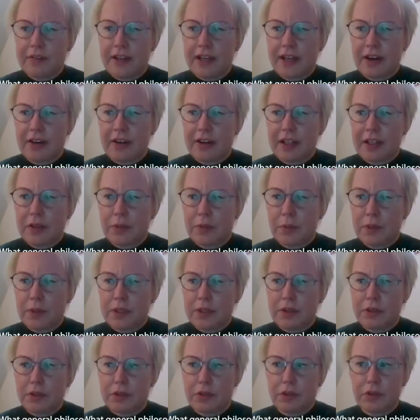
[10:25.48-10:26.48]
carried
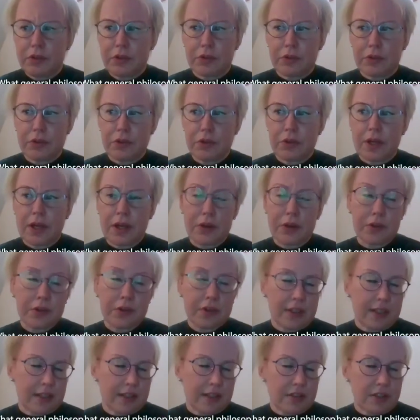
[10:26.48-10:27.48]
with you throughout
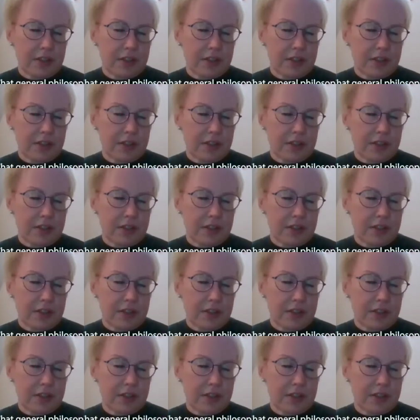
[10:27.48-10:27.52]
each